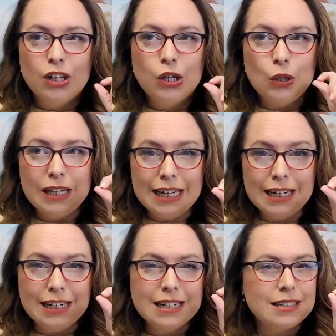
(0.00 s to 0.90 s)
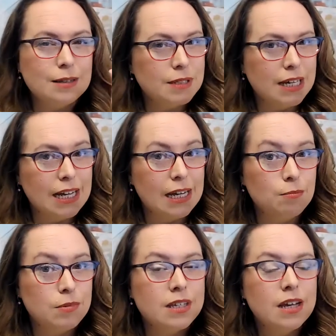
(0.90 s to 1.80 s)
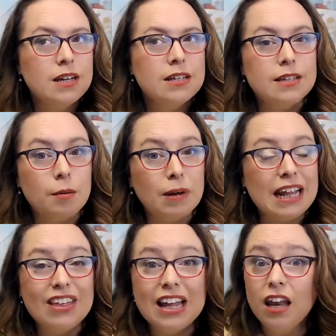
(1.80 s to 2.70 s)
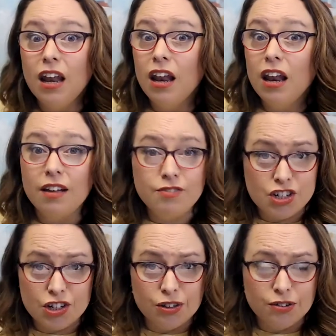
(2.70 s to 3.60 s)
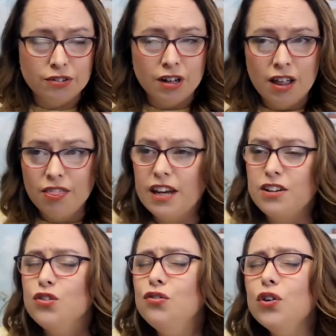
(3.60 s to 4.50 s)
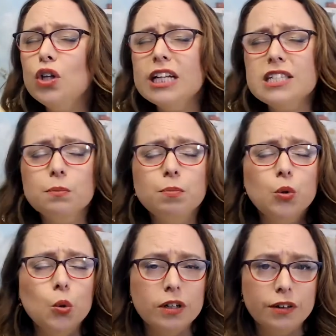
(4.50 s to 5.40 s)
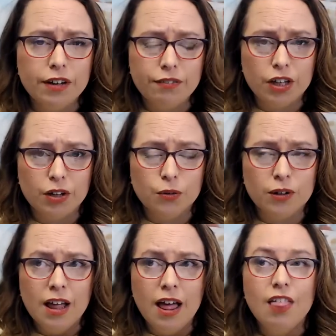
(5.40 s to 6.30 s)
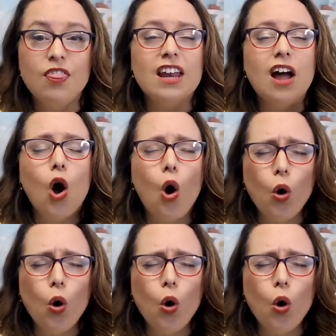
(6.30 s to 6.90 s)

You need sometimes somebody that loves you, that is fully supportive of you, that